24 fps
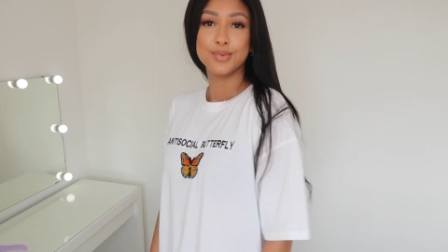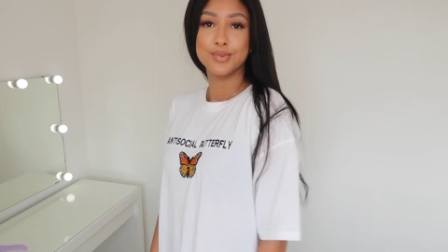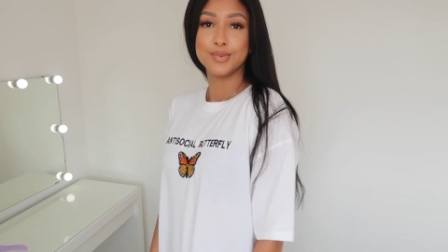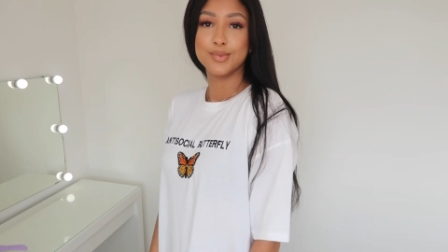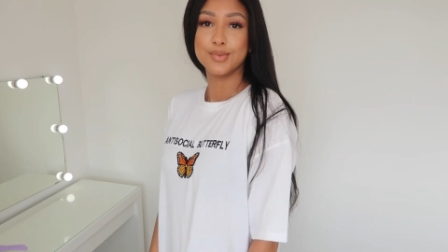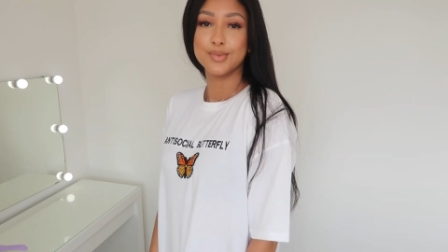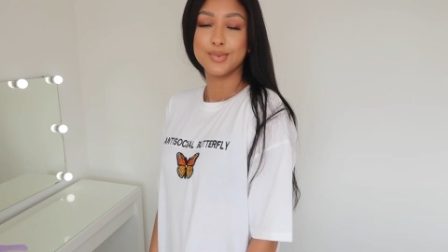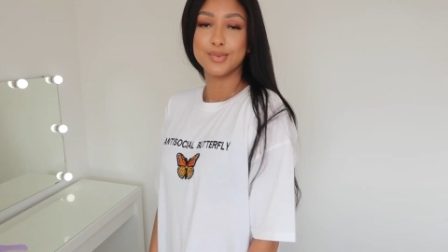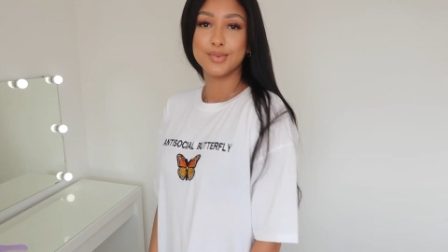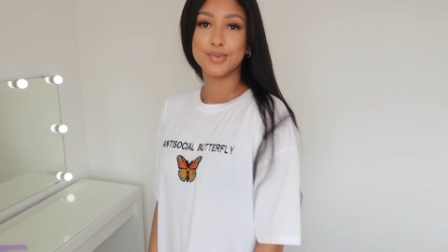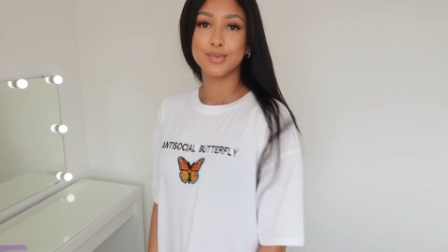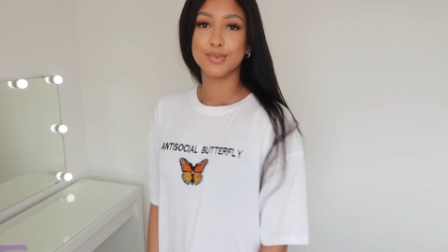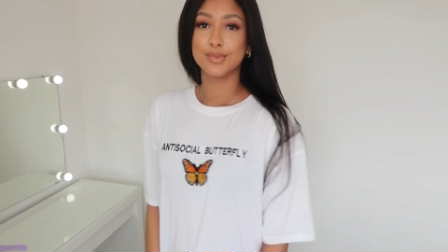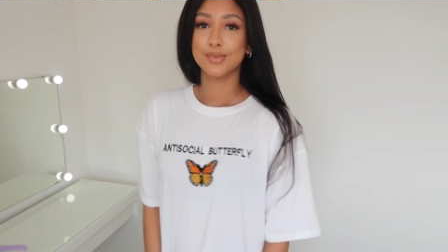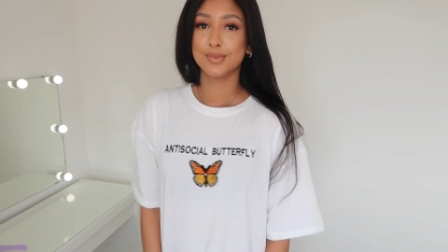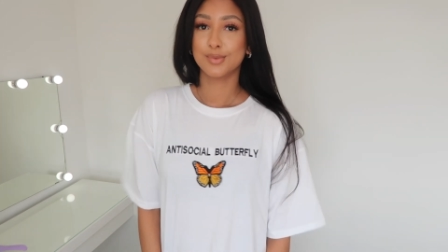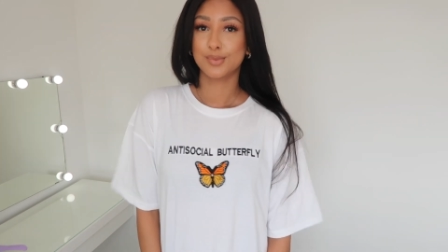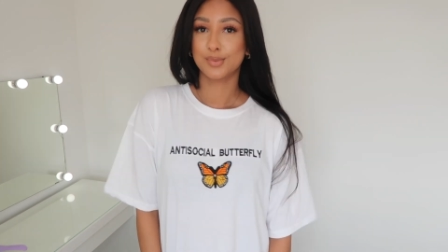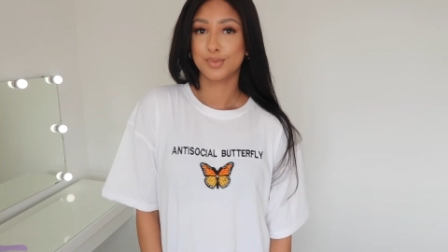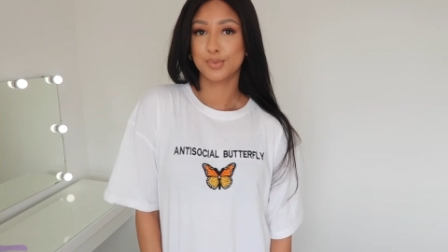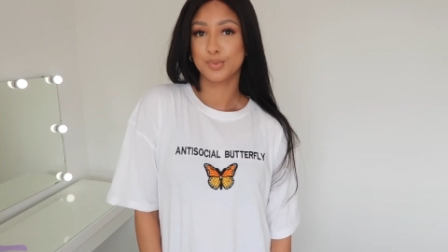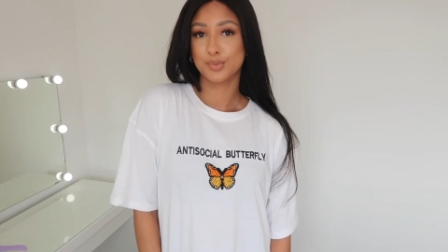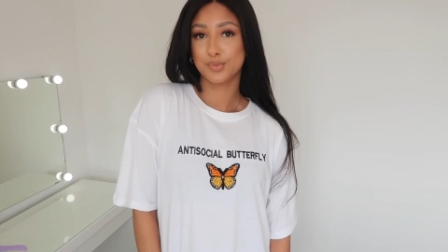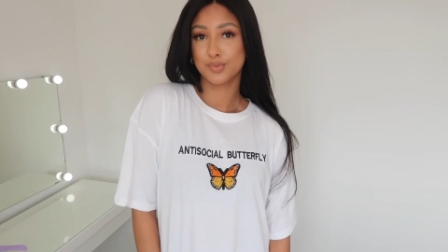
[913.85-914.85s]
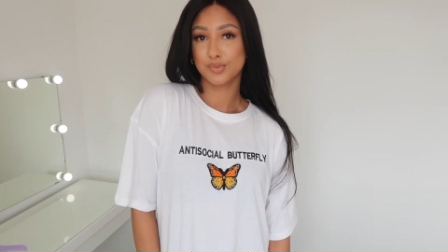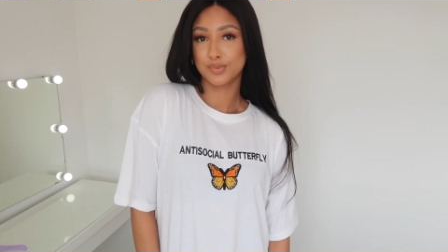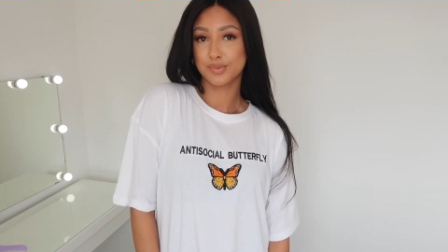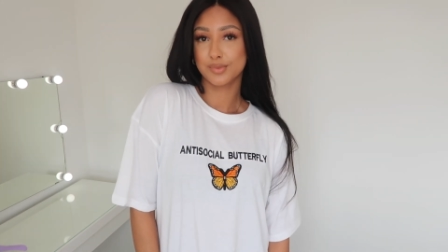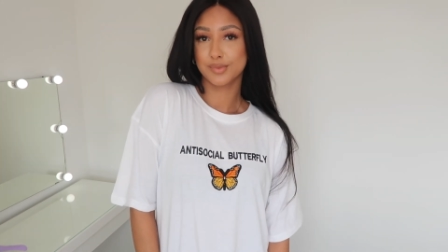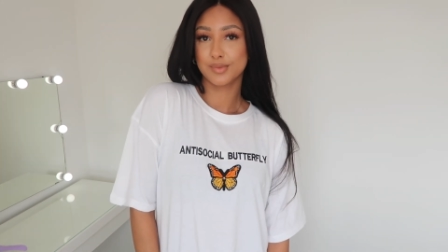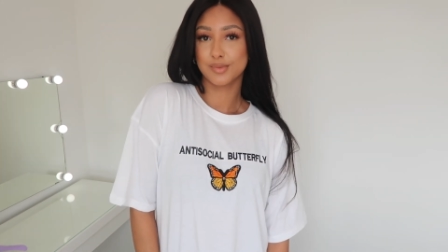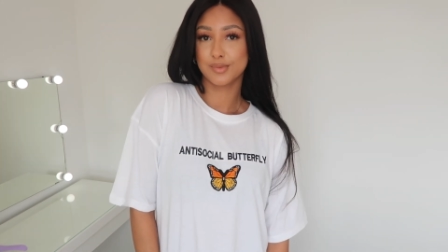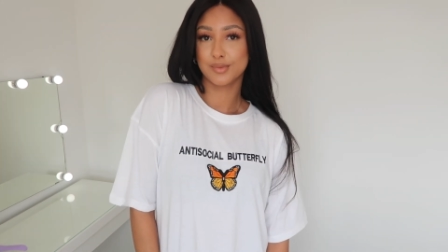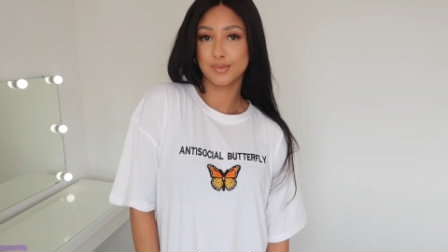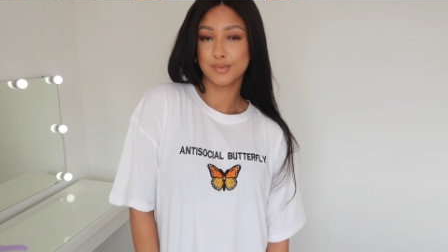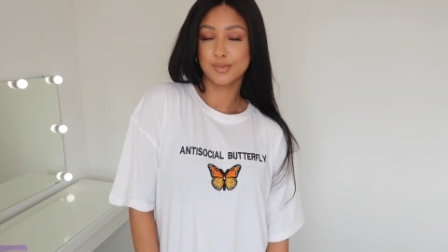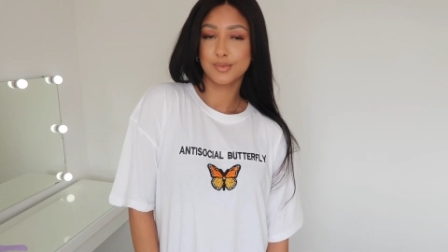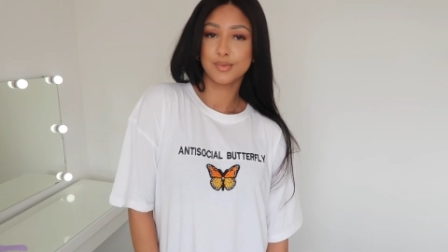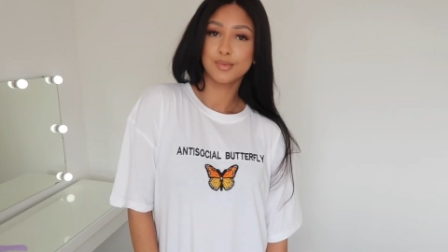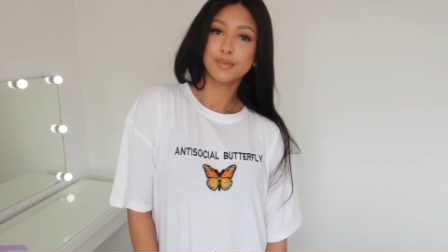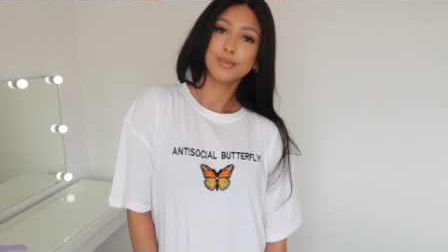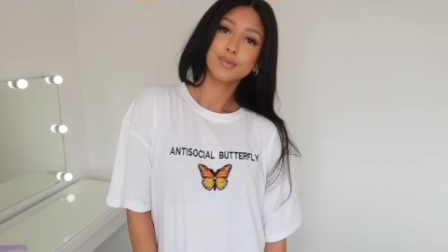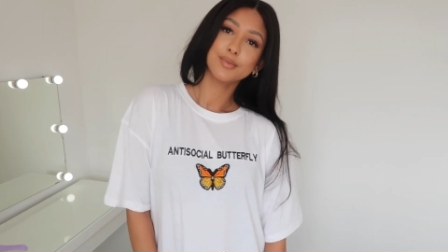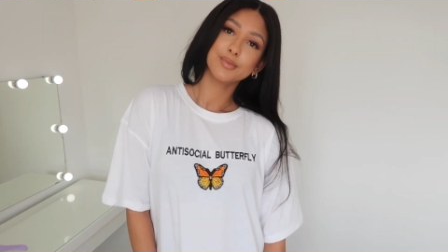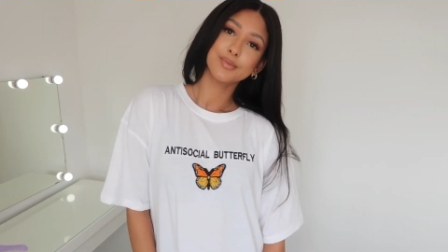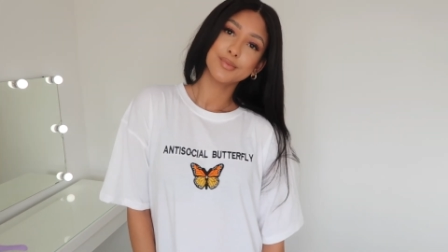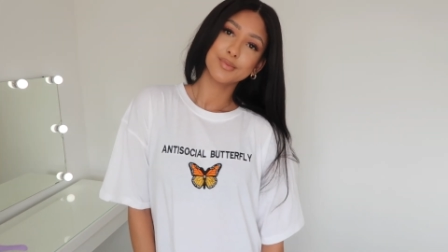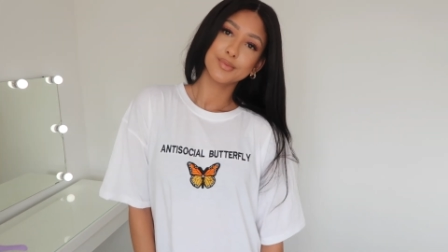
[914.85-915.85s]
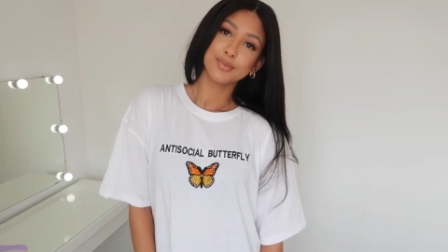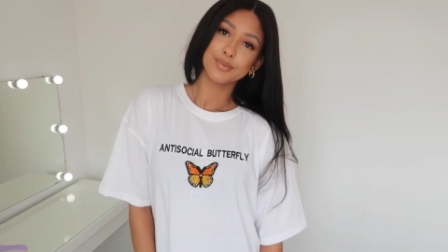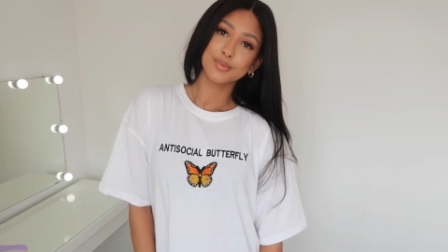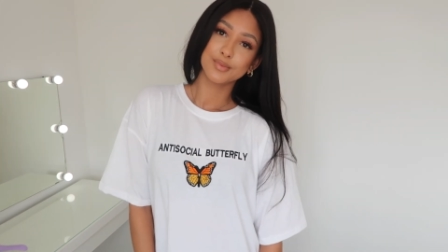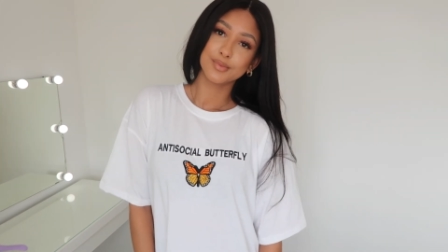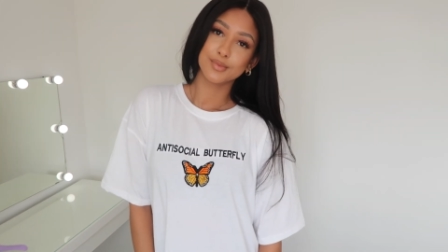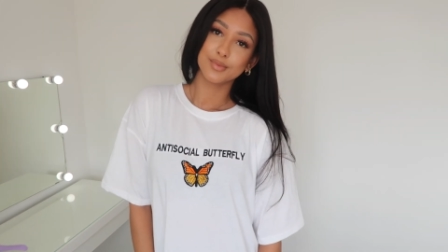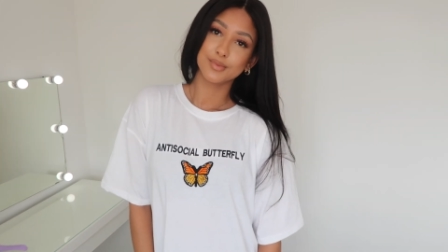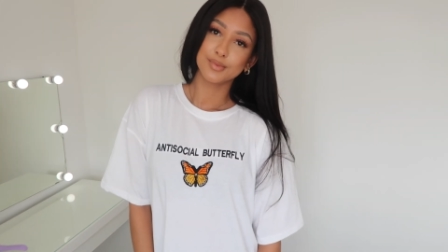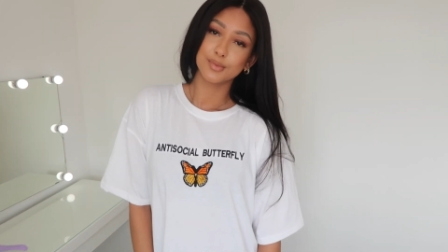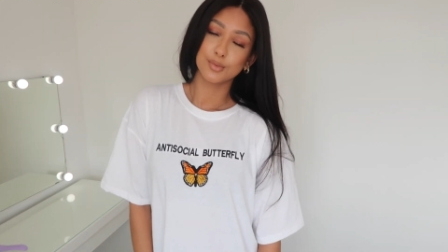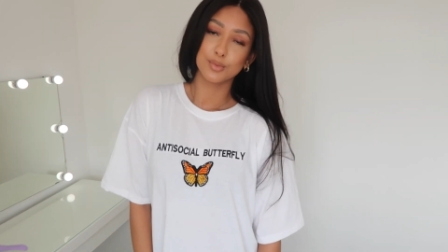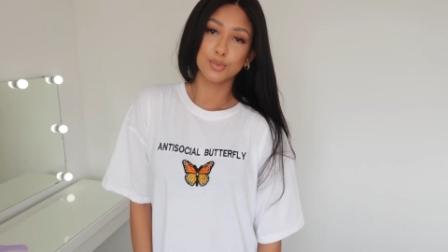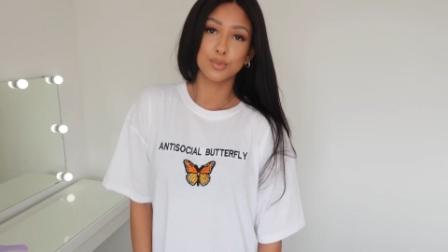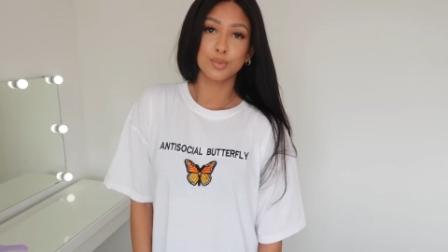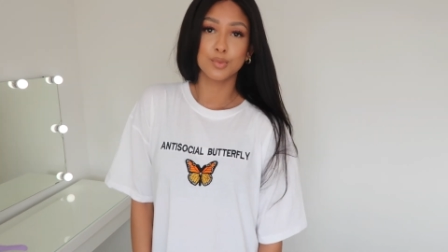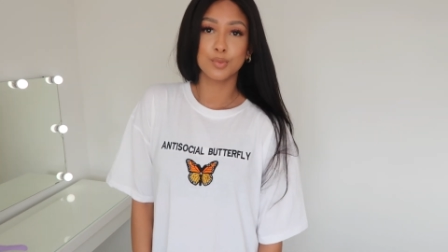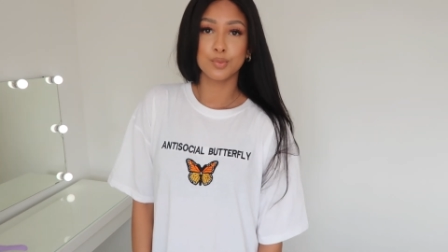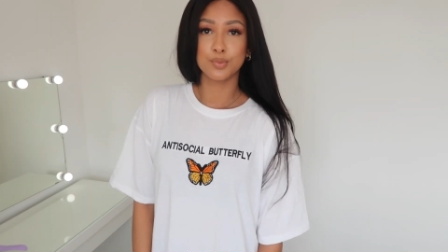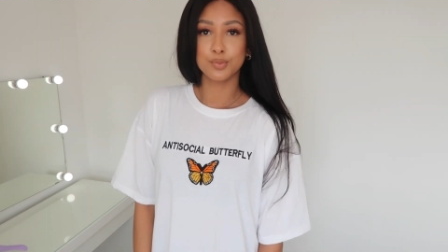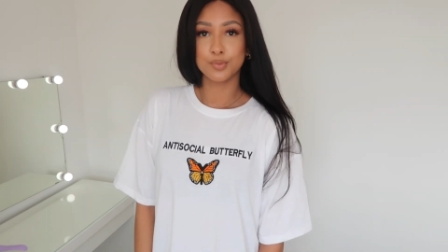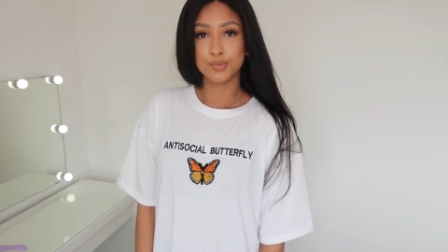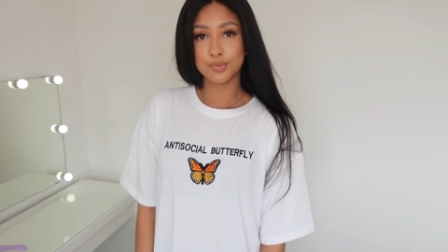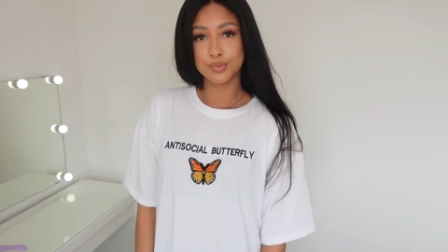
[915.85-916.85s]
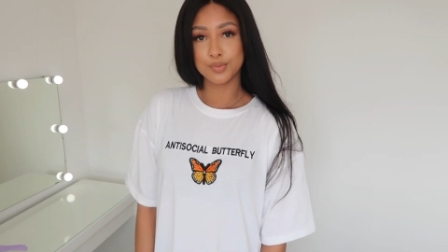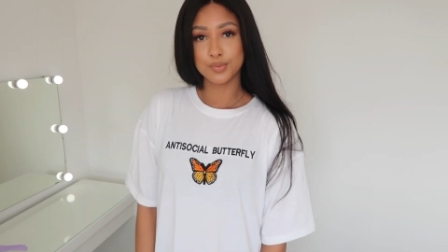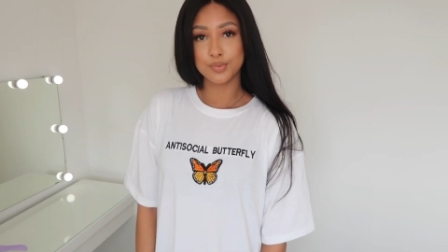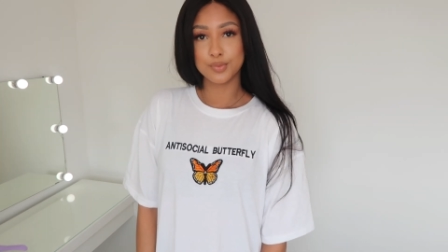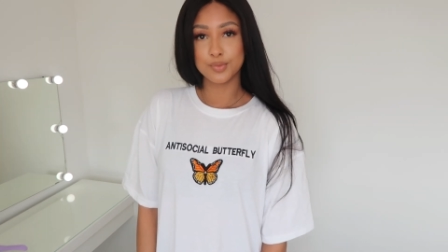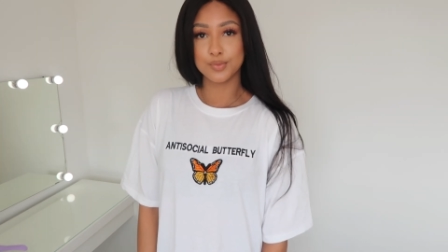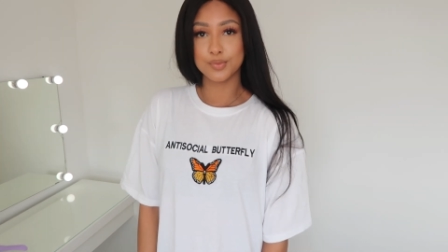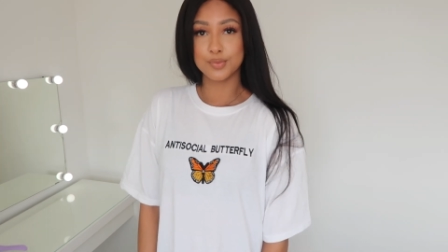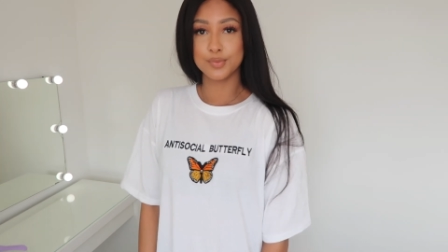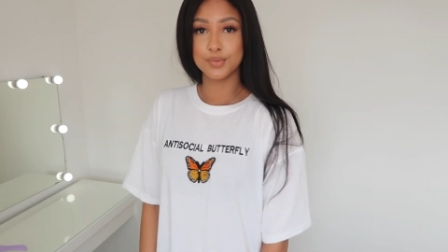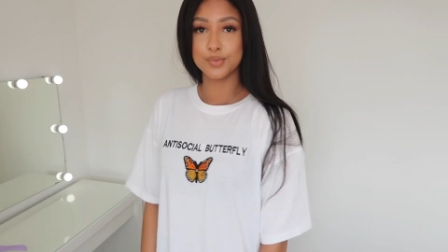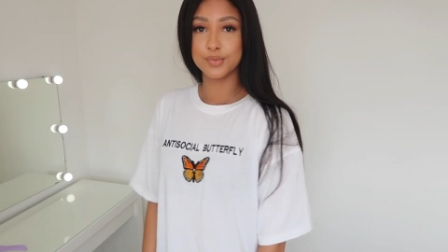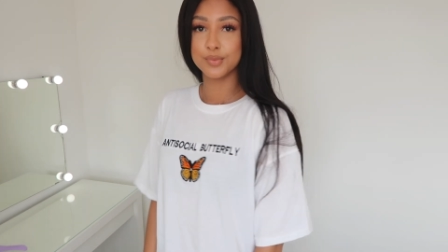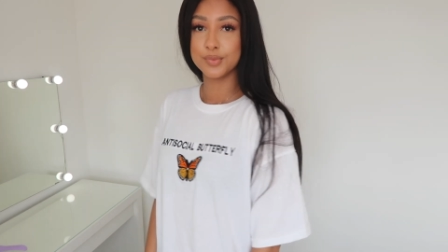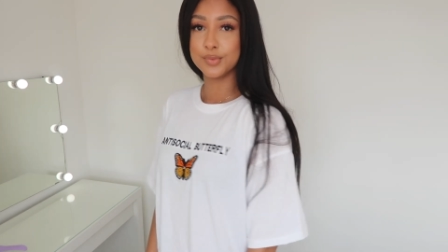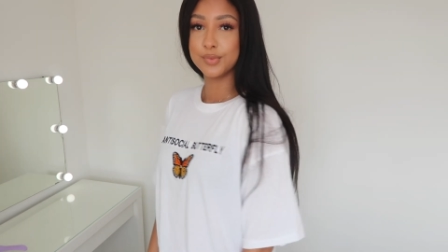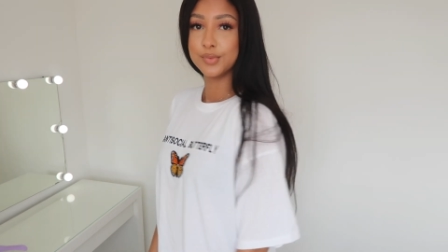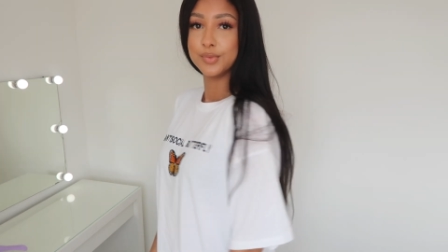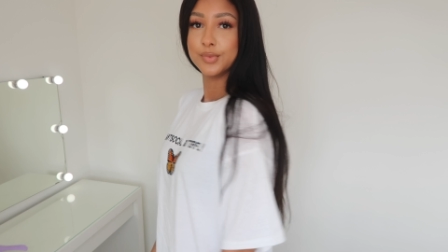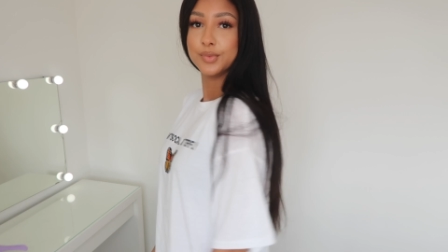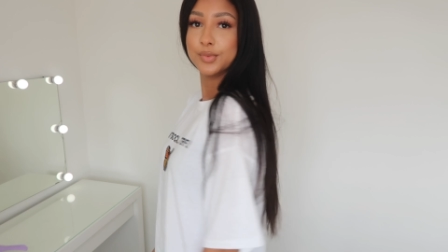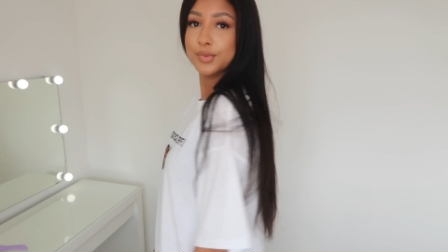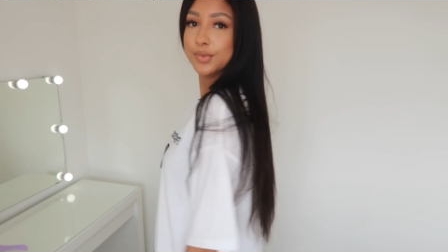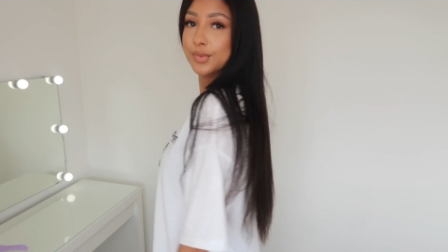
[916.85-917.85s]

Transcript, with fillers: I love a good t-shirt dress and obviously this is perfect for a time like this.